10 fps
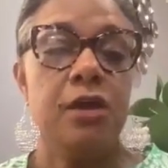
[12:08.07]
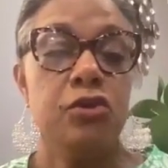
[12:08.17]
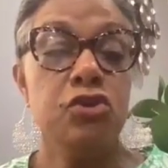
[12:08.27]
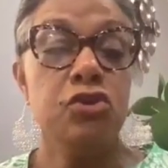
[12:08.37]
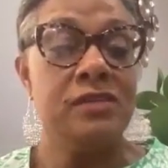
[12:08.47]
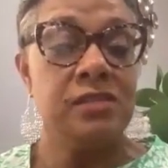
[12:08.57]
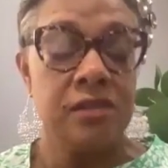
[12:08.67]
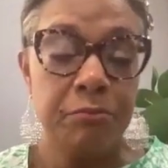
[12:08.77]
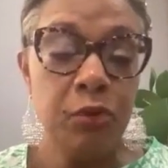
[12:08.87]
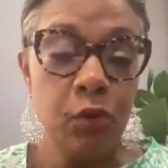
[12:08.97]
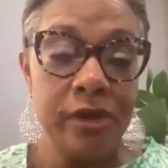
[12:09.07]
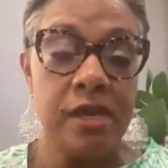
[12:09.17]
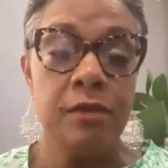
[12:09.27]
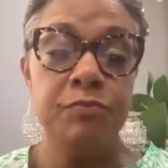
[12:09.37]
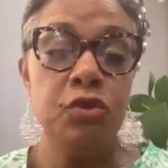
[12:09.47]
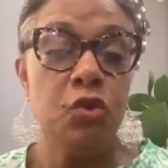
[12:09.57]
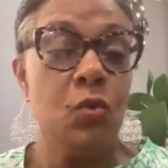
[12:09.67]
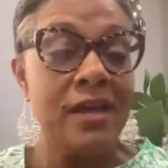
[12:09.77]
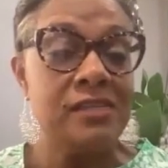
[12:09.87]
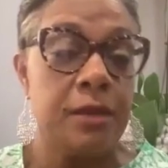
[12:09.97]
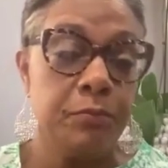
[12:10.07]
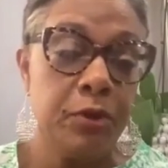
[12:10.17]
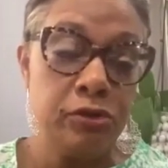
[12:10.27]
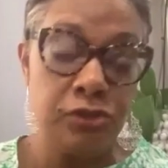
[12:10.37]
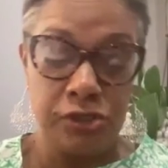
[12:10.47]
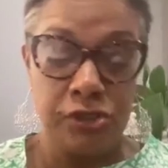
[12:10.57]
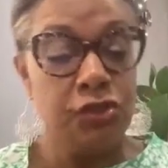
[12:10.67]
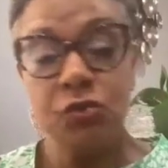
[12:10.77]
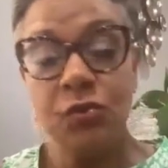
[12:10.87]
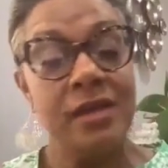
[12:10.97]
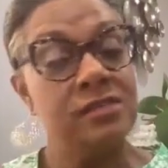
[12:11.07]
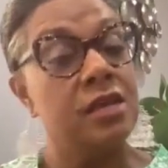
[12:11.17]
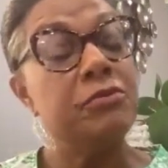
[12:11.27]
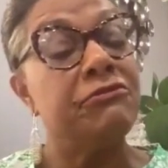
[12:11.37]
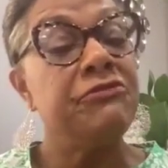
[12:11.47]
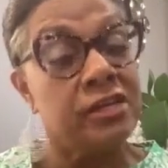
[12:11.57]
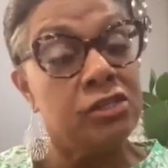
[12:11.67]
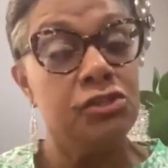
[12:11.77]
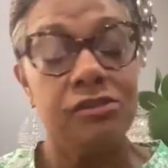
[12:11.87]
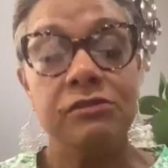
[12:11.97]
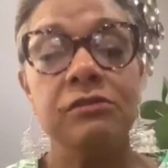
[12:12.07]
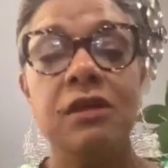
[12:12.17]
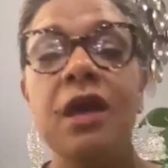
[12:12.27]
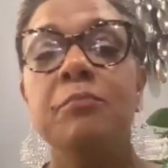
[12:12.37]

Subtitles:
you as an employee, you as a person, you as a professional,